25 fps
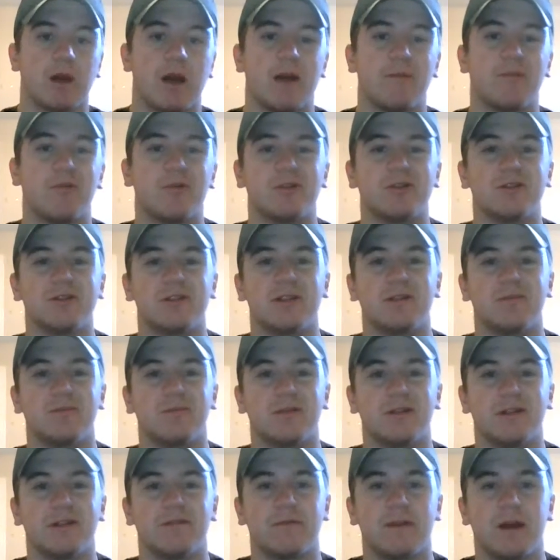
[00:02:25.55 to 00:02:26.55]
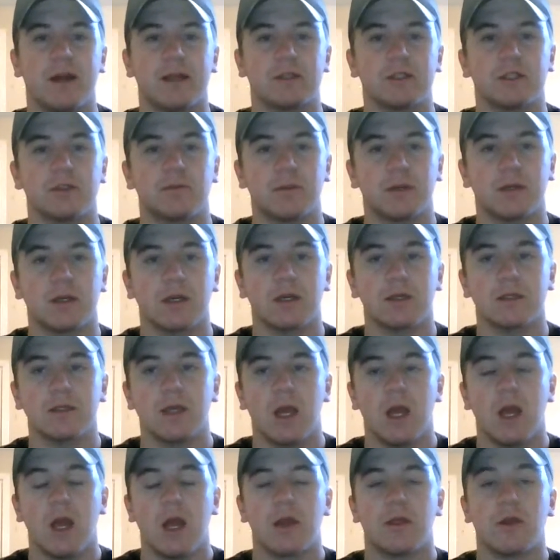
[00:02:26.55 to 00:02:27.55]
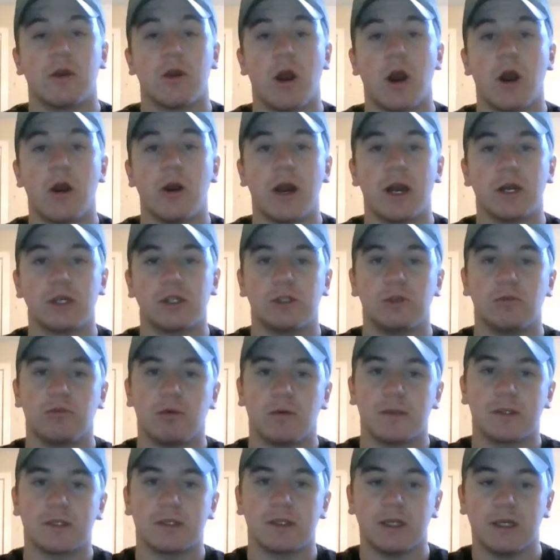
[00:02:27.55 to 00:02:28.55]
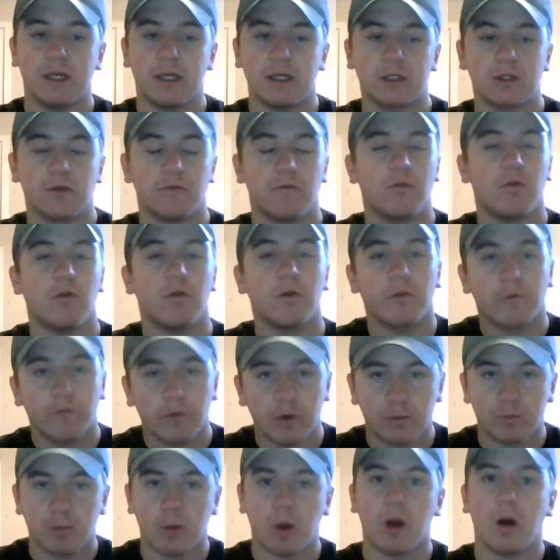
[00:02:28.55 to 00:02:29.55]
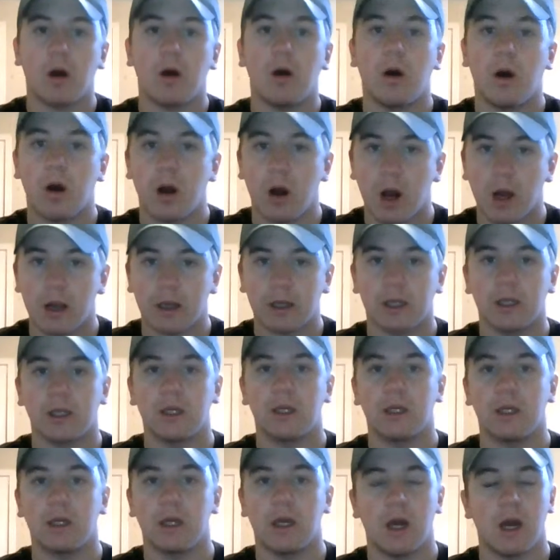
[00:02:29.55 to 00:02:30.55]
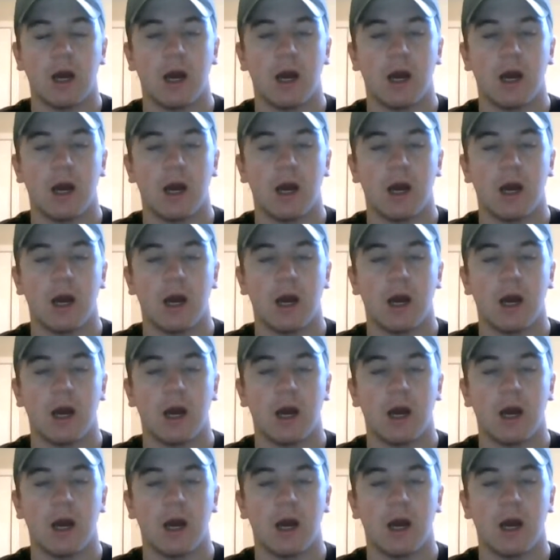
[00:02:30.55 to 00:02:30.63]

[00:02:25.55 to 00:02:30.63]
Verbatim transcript: I personally believe that just because there are actually women's leagues for football, hockey,